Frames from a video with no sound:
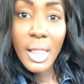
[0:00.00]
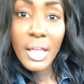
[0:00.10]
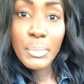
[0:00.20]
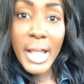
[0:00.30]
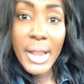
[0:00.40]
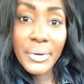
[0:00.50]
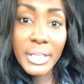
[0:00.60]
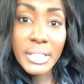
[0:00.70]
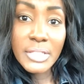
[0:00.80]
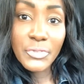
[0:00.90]

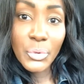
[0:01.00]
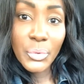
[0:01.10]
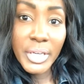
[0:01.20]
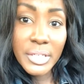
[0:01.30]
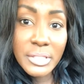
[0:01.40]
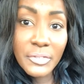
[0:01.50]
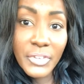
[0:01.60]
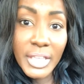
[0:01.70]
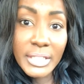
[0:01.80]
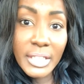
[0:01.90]
Byron, it's Pharrell's
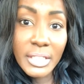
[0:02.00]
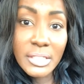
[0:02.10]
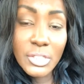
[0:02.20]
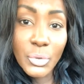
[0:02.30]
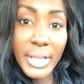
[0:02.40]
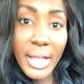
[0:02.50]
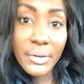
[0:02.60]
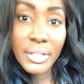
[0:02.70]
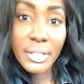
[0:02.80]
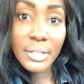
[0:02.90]
event that he's doing
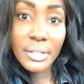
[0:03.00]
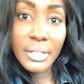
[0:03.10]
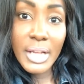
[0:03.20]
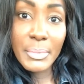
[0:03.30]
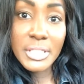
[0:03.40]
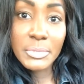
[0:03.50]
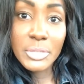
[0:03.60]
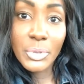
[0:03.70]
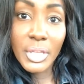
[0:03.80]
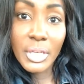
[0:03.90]
out here. I must have
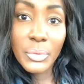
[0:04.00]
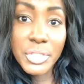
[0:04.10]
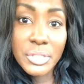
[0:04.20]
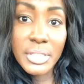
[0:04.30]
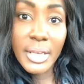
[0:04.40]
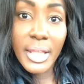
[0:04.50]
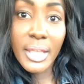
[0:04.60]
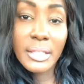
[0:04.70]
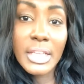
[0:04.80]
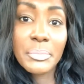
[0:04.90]
missed the beginning what you said.
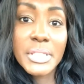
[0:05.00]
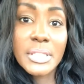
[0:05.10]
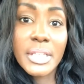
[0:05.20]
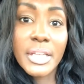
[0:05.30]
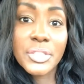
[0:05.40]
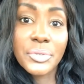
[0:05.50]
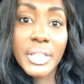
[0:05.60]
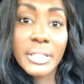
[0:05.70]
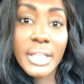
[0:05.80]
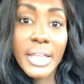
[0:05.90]
Hail up, Mrs.
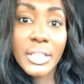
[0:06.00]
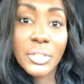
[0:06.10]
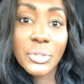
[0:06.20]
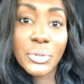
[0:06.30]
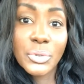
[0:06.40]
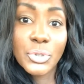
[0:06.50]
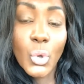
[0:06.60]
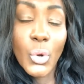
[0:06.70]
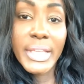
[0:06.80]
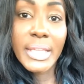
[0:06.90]
Tangerine. Thank you,
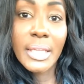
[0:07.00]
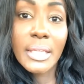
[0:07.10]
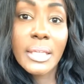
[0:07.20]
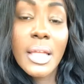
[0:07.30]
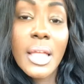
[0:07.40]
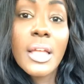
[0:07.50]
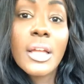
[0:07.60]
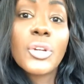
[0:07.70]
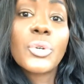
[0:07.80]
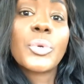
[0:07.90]
Doy King.
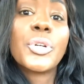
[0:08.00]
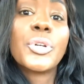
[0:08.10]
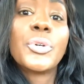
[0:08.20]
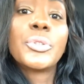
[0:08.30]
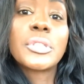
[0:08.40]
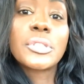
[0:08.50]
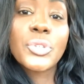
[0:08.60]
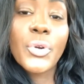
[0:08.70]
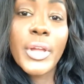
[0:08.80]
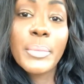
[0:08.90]
Rue to
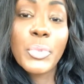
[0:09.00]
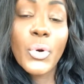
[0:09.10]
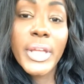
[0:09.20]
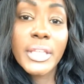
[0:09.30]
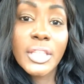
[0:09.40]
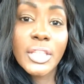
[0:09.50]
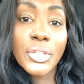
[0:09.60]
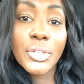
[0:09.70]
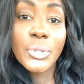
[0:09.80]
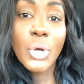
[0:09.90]
Troy Boy
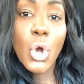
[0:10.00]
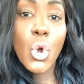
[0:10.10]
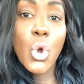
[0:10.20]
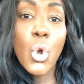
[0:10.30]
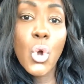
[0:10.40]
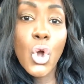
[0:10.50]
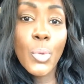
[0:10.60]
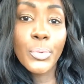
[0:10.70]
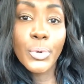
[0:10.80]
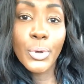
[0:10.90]
Q.
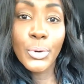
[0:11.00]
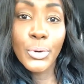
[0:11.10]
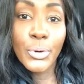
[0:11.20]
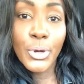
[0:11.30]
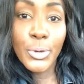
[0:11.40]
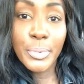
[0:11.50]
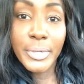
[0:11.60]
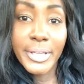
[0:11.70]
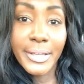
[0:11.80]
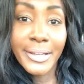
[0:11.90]
Ooh, Rue.
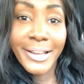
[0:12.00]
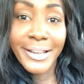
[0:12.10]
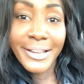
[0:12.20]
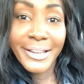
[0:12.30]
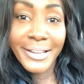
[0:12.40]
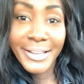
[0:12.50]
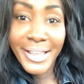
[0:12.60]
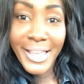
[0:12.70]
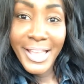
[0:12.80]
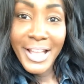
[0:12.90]

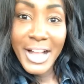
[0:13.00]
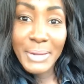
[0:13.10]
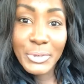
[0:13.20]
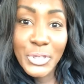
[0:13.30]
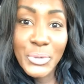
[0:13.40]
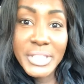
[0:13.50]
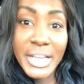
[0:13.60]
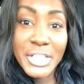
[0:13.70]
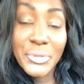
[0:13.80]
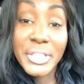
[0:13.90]
I'm cool with
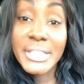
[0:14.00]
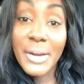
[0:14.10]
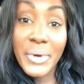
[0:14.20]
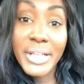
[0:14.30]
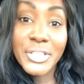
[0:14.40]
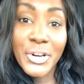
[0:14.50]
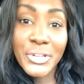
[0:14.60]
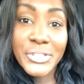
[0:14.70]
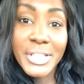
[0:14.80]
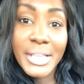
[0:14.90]
Tangerine. Is that right,
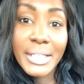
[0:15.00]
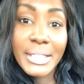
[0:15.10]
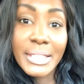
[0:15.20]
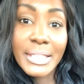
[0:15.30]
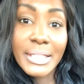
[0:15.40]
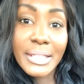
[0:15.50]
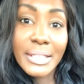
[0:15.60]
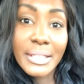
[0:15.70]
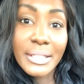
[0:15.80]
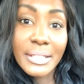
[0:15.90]
Charles?
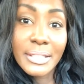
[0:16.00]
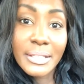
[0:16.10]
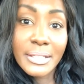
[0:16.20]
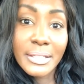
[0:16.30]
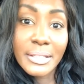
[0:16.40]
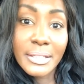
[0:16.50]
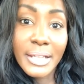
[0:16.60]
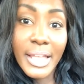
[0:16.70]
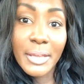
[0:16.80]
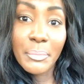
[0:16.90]
Lena
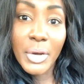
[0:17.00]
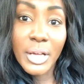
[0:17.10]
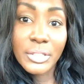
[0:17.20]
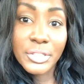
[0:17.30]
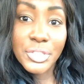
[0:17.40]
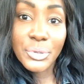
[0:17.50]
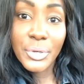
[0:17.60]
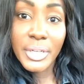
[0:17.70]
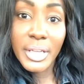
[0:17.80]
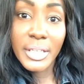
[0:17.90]
and Baller
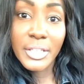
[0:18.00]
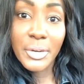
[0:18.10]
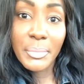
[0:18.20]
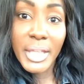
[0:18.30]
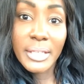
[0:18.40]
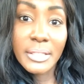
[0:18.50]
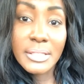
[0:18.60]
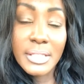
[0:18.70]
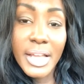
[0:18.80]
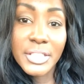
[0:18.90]
Short and your man
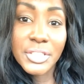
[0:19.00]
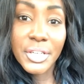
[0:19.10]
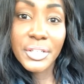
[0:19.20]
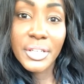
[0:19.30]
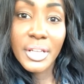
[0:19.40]
design shirt.